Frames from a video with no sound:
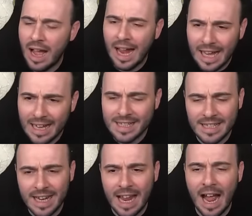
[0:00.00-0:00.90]
I gotta
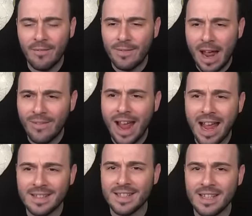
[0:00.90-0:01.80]
say, I've never
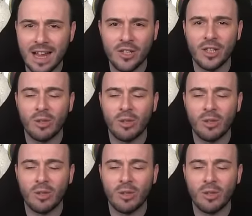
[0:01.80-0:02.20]
had such a